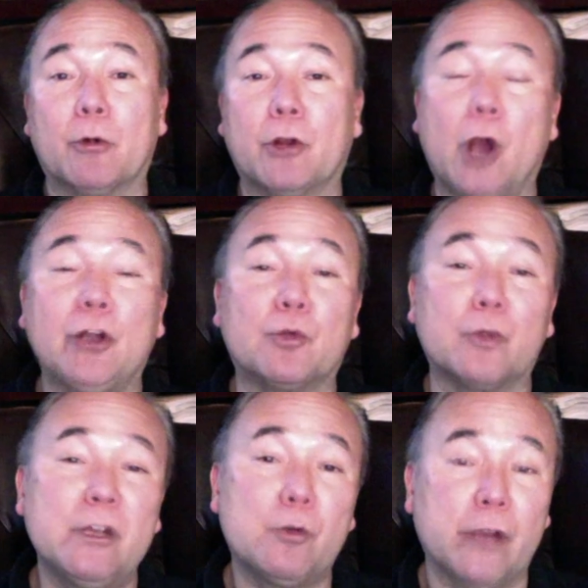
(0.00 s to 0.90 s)
but we're going
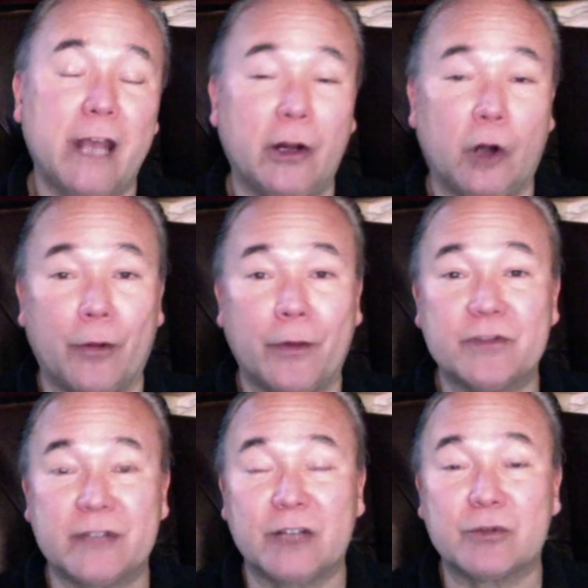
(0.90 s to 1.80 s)
to recreate all
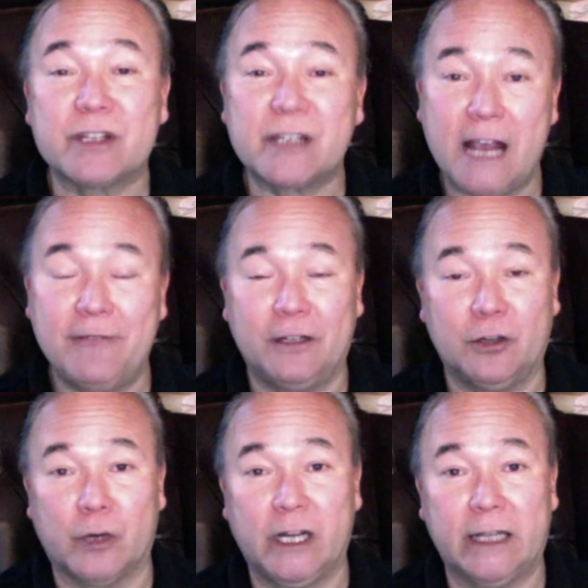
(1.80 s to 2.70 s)
those things with
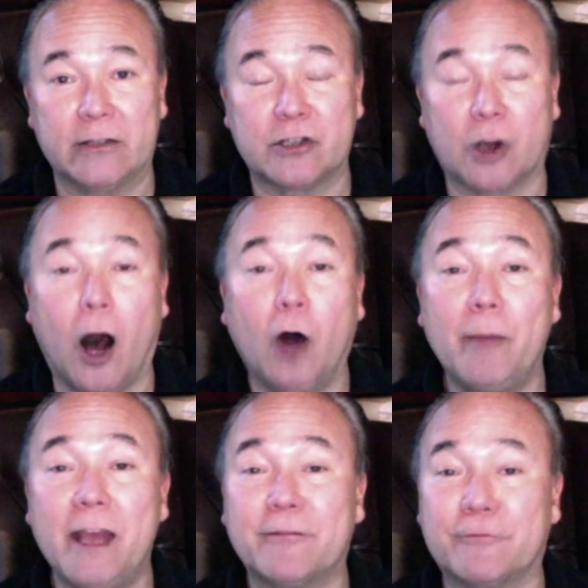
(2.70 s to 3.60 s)
safe ingredients. So
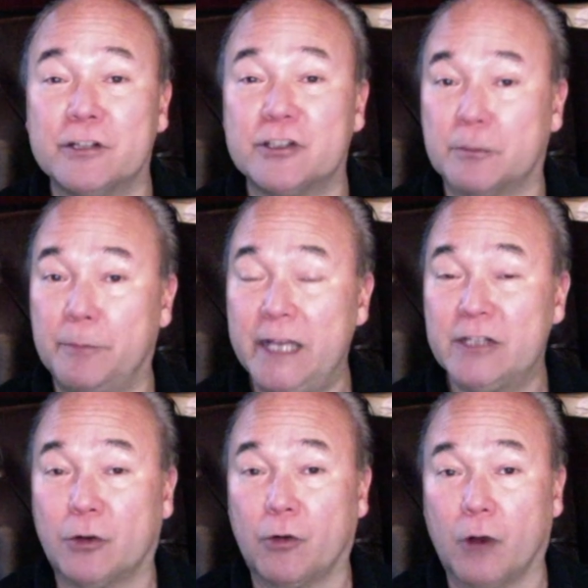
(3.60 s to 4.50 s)
I'll make, for instance, a
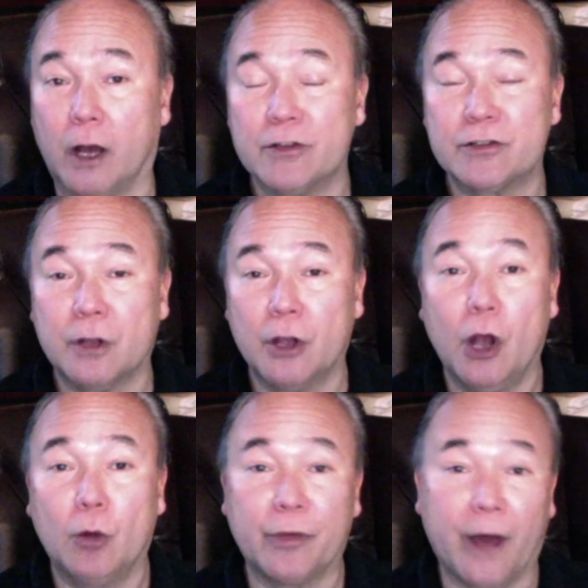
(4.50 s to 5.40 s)
pizza crust
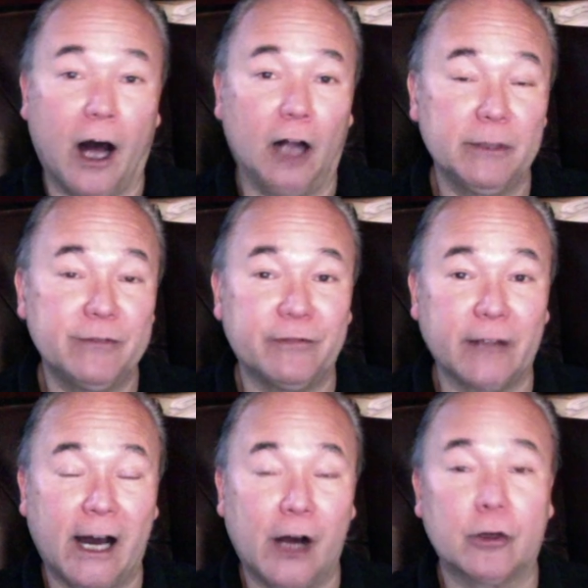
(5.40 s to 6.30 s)
with almond
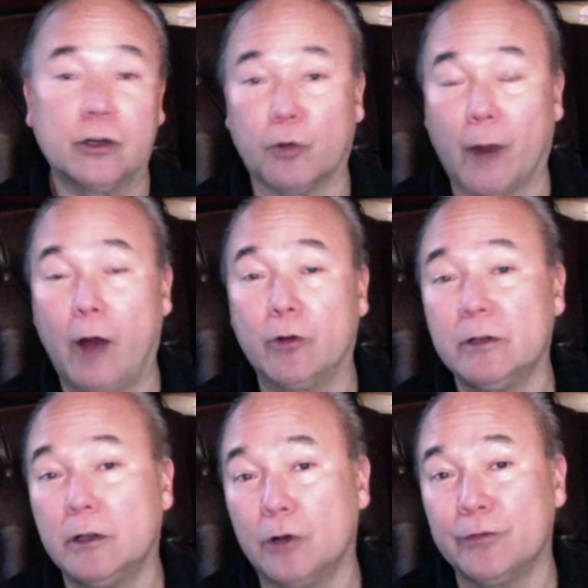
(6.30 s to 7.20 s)
flour,
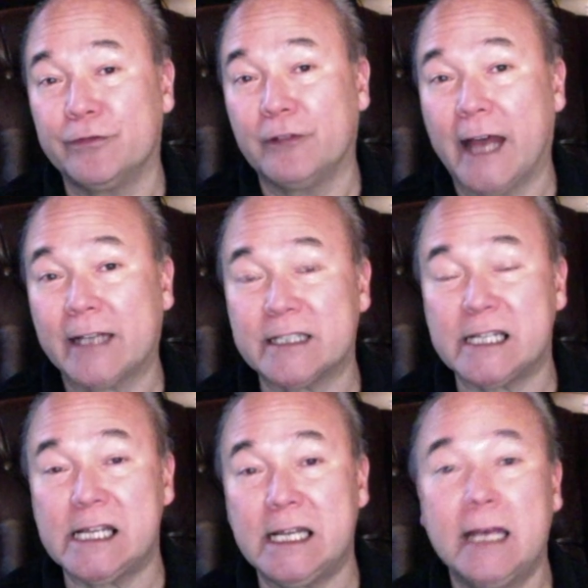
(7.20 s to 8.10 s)
ground golden
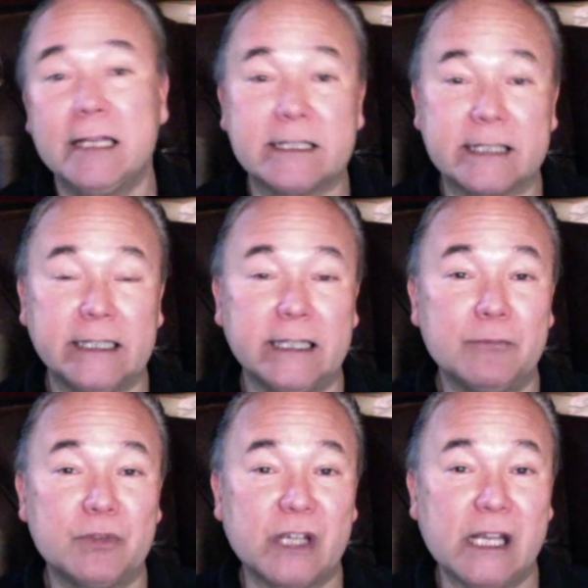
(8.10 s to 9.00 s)
flaxseed,
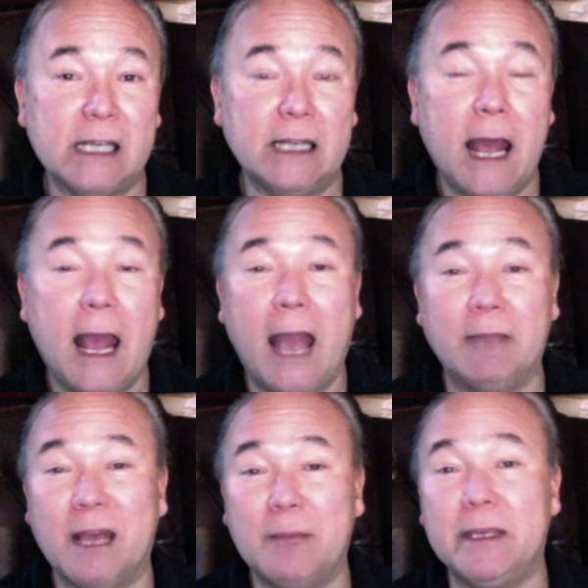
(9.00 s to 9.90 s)
psyllium seed,
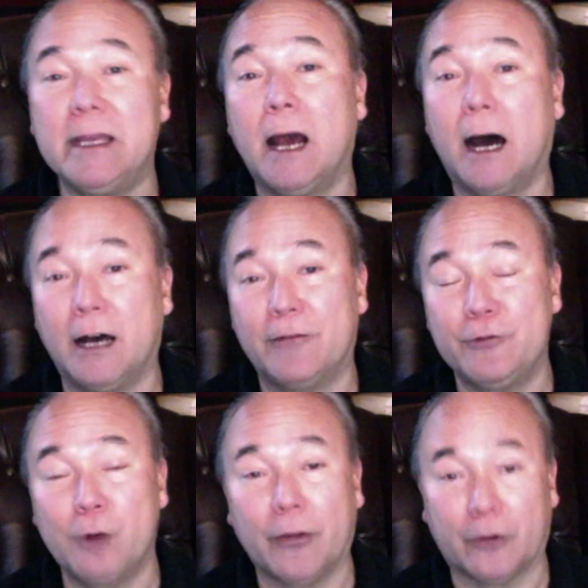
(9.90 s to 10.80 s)
and maybe a
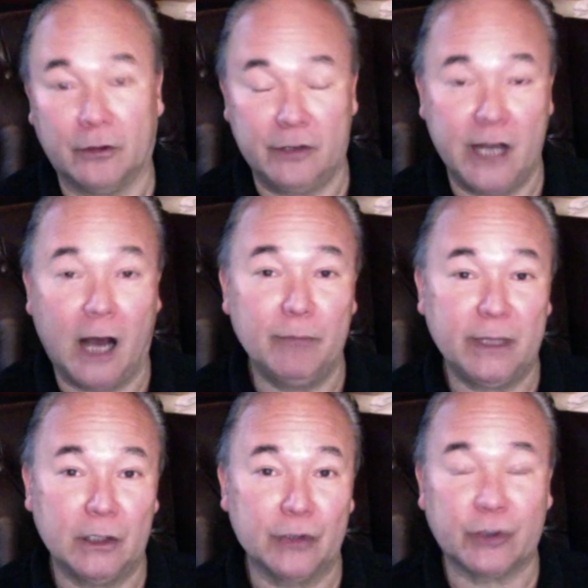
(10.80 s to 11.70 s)
few other nut
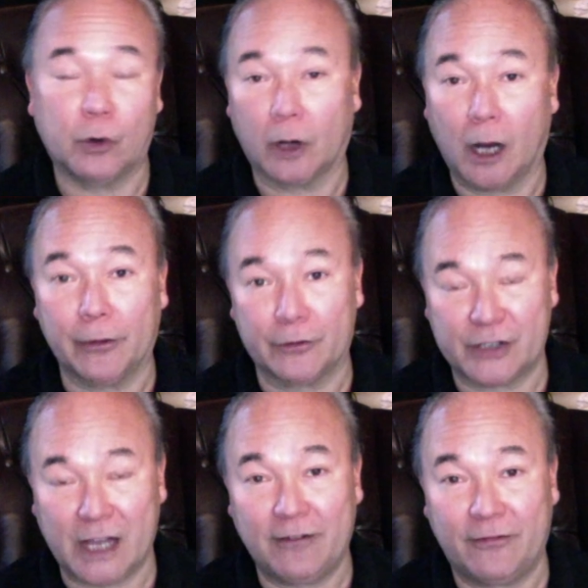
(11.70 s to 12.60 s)
meals or
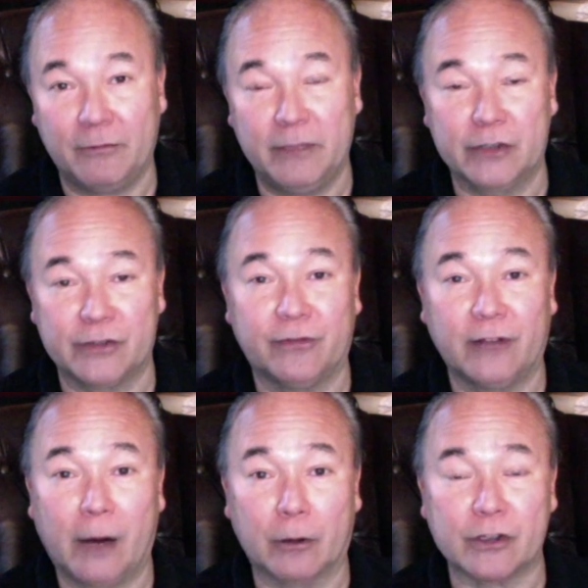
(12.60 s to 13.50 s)
other safe meals
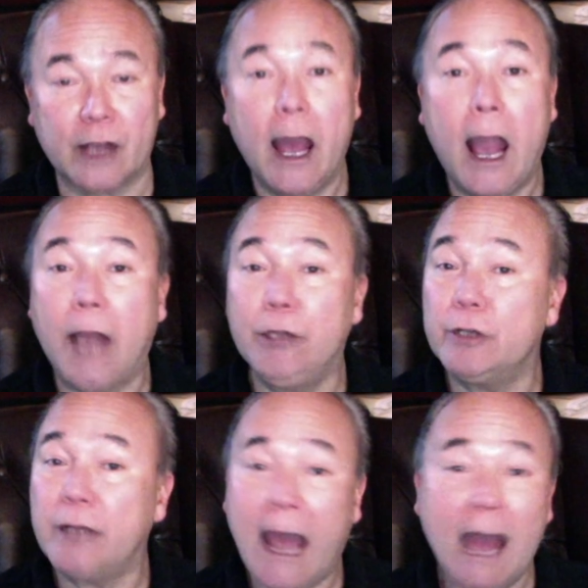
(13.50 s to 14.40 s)
and flours.
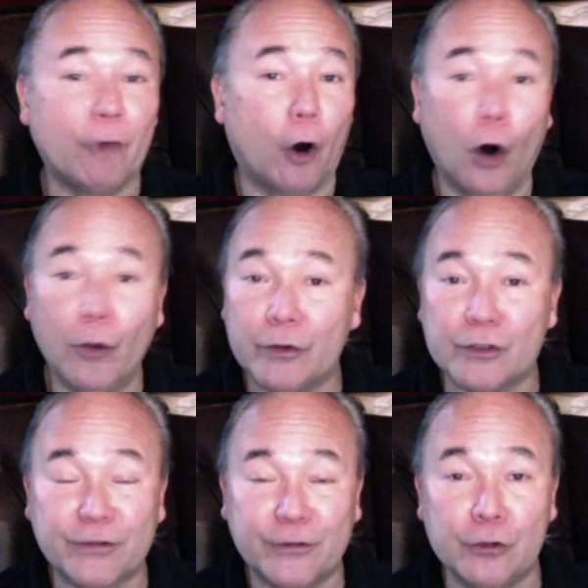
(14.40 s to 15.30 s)
And you can have all
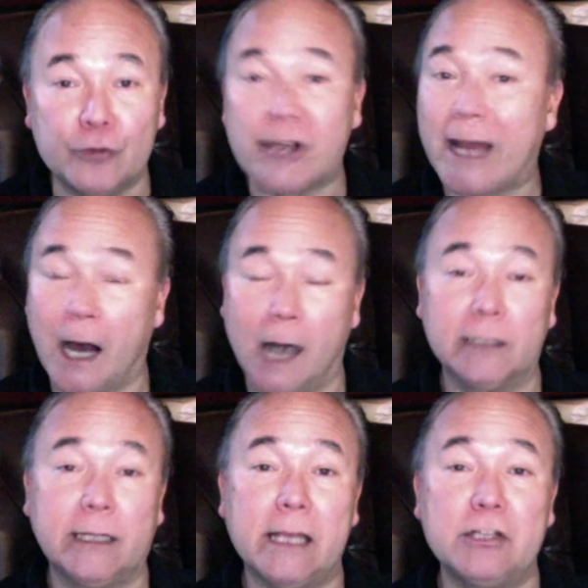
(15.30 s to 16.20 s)
those foods. At
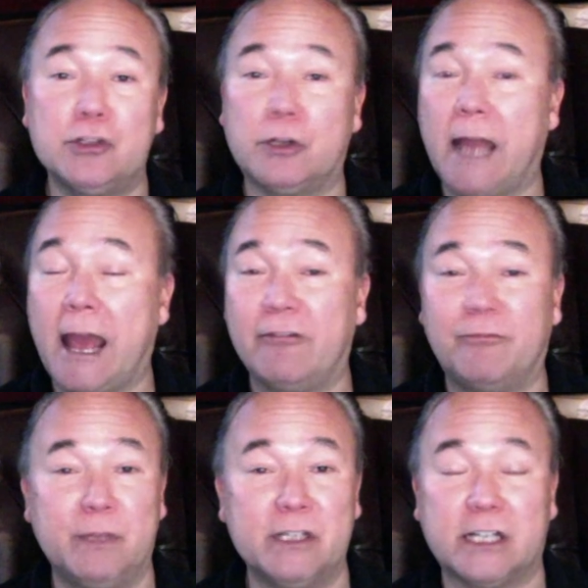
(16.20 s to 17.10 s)
holidays, you can
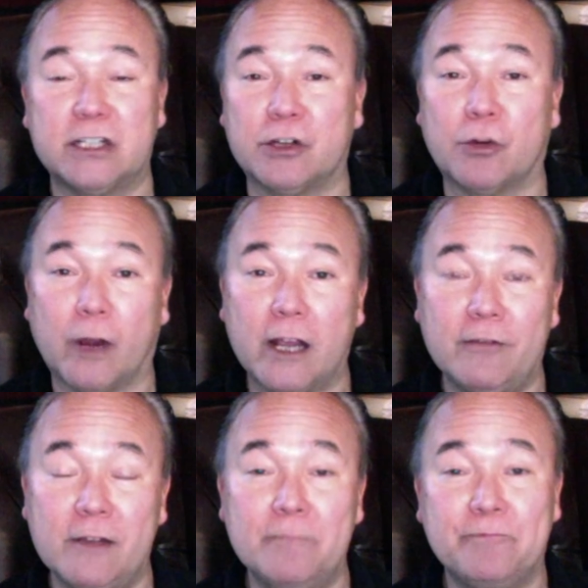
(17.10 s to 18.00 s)
have biscuits and
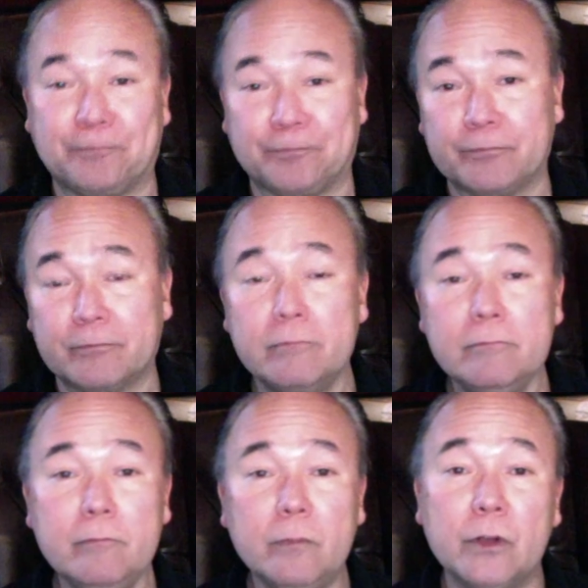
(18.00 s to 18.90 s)
gravy,
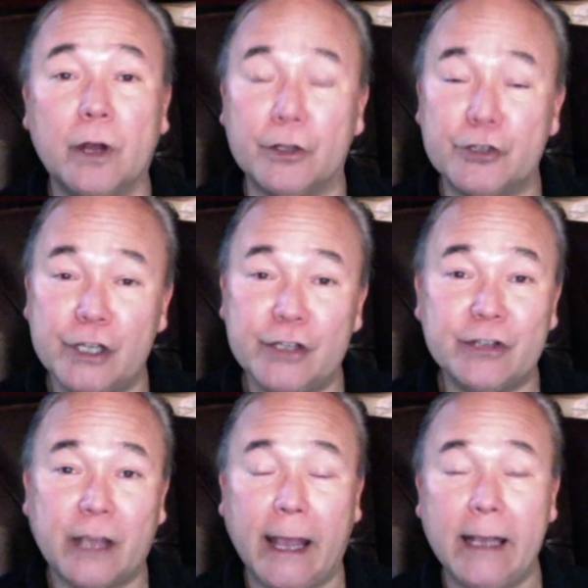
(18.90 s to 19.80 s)
a
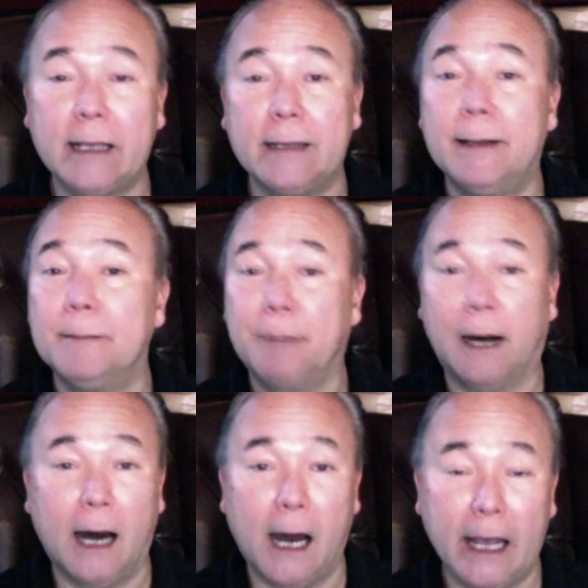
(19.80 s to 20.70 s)
cheesecake,
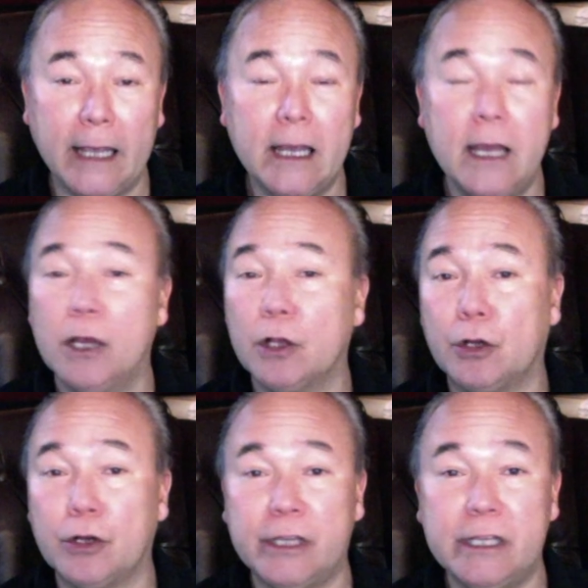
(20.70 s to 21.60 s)
pie,
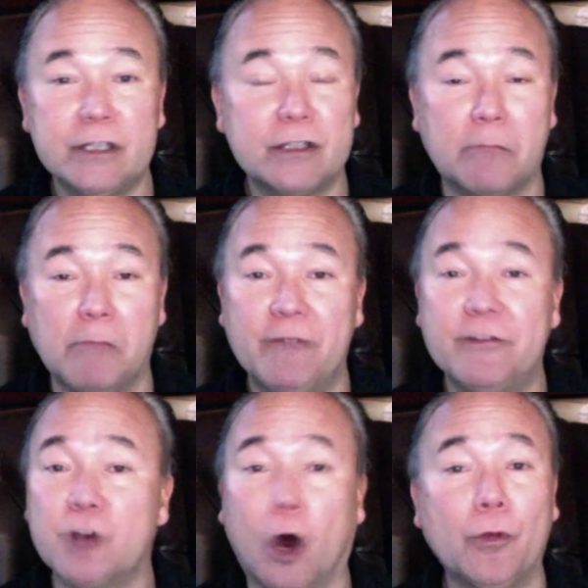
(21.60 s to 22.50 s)
cookies,
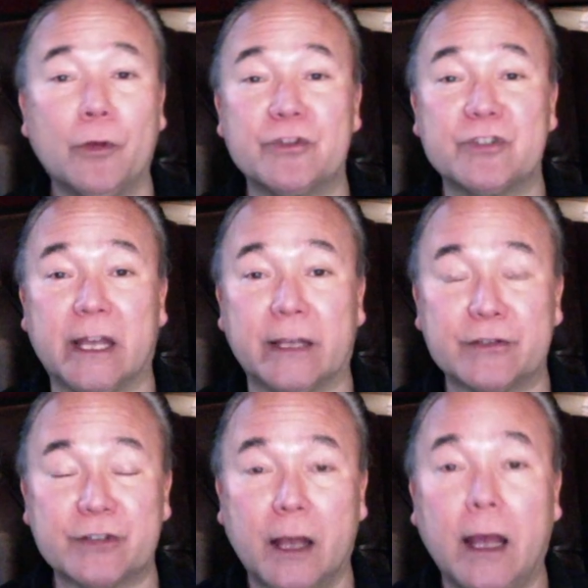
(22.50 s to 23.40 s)
muffins, all those
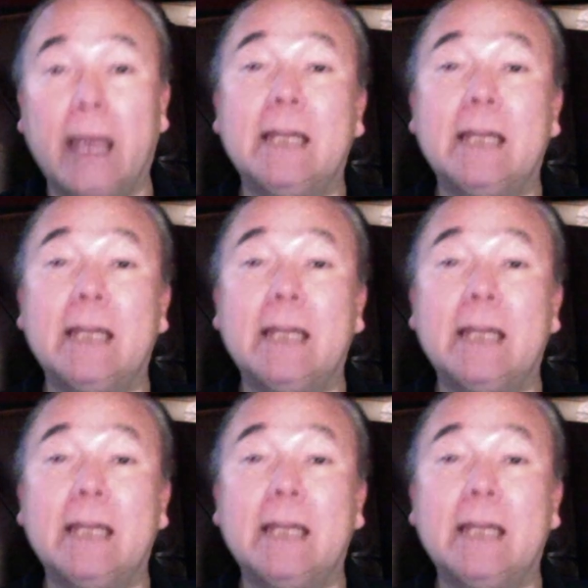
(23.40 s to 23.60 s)
things,